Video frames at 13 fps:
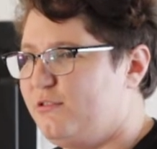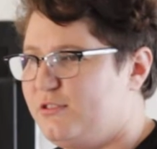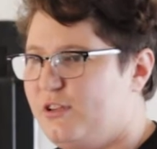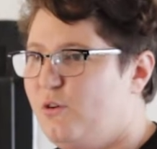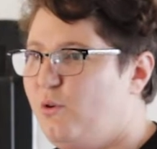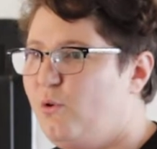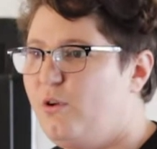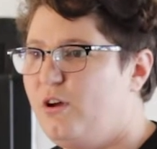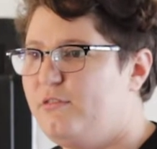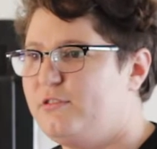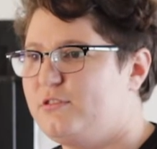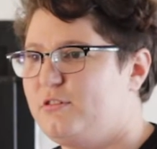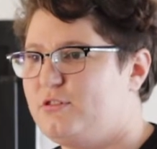because they're all
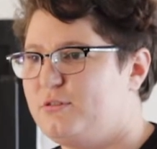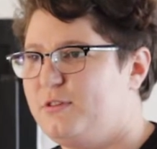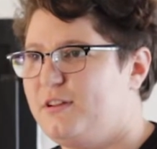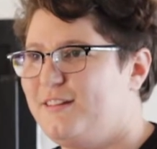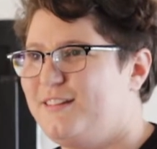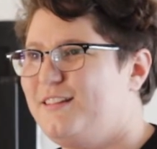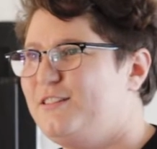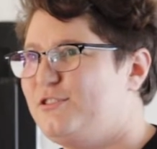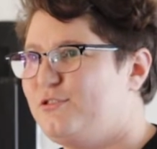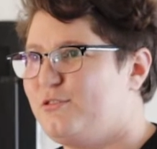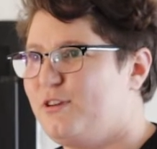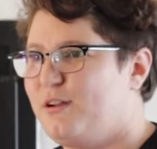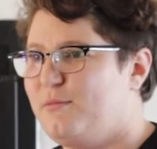over social media, and
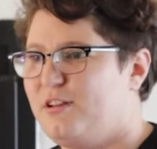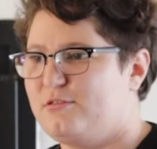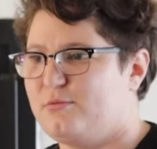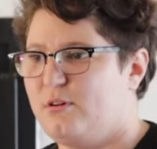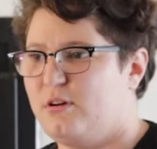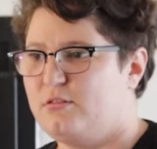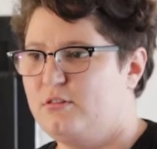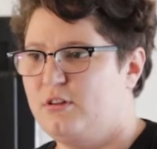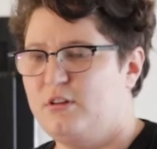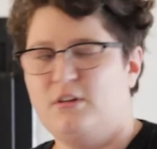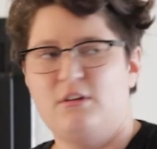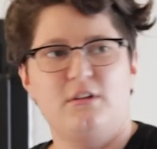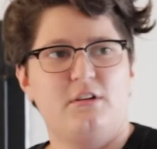Instagram as well.
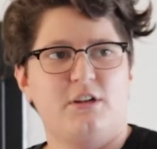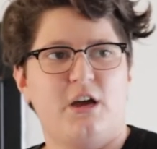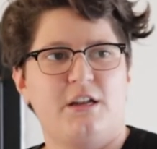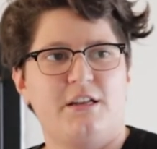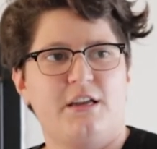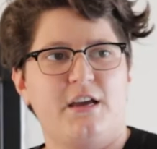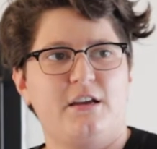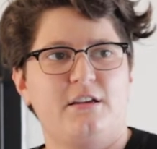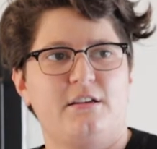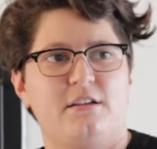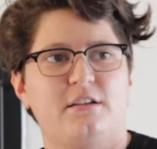Nadia?